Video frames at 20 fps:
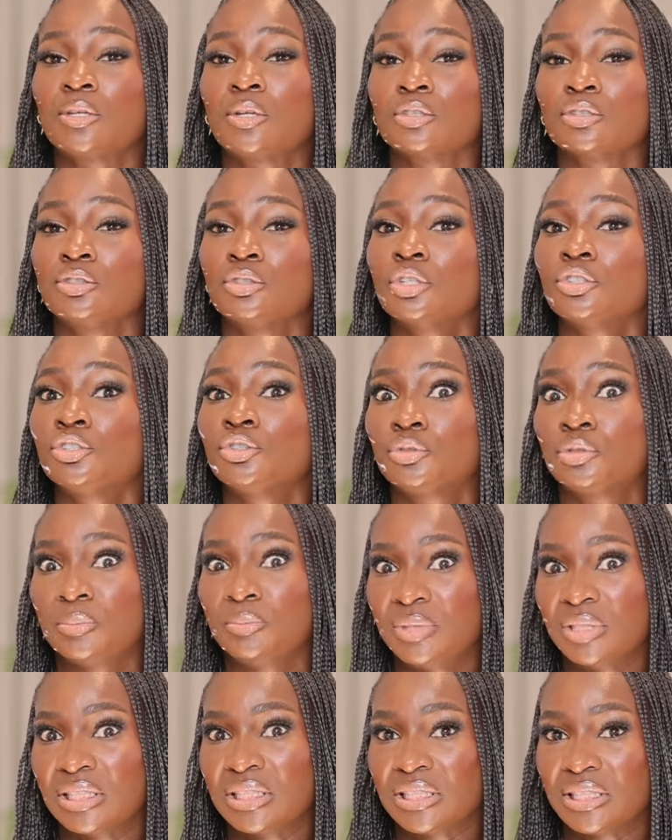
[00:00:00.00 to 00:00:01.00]
does not
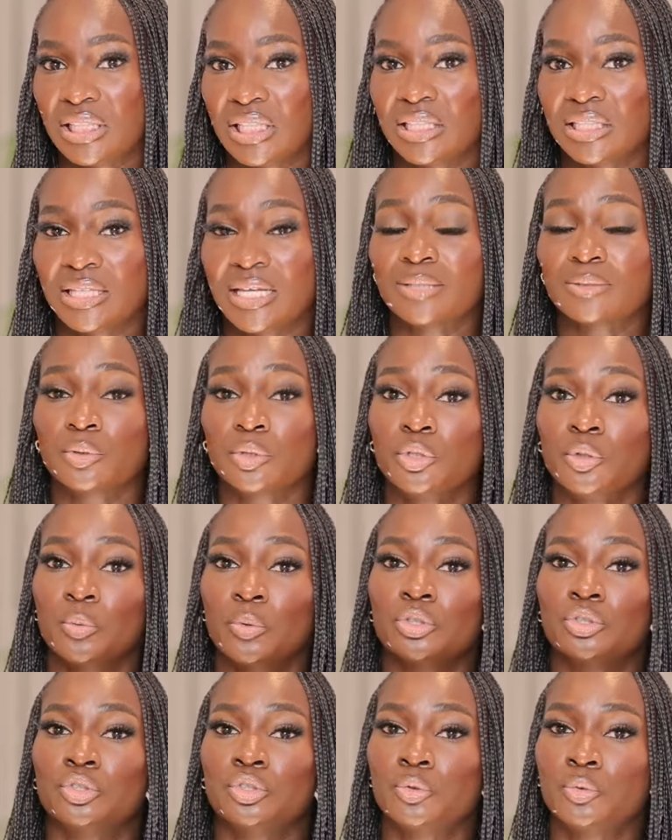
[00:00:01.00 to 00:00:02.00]
strip the skin, that's what you
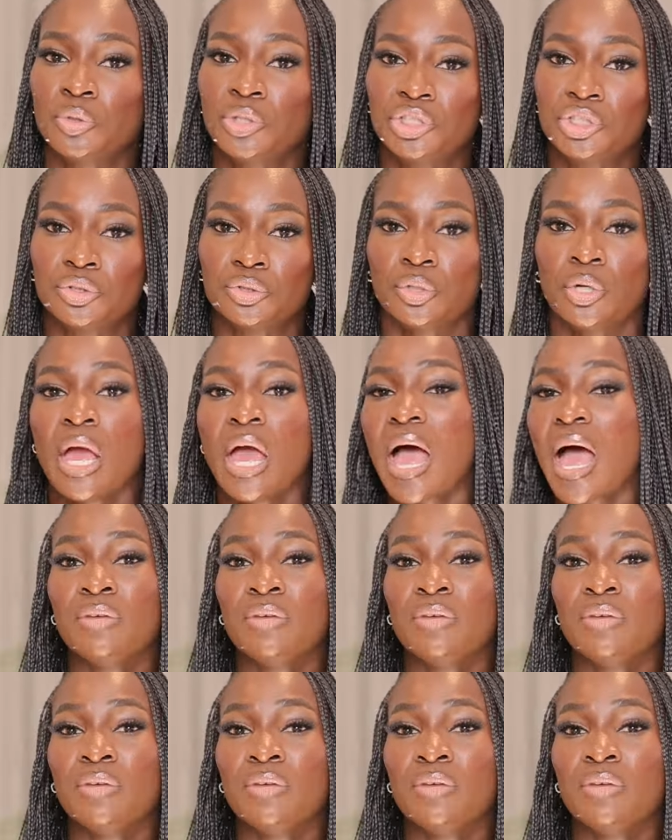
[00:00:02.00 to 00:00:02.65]
want to switch to.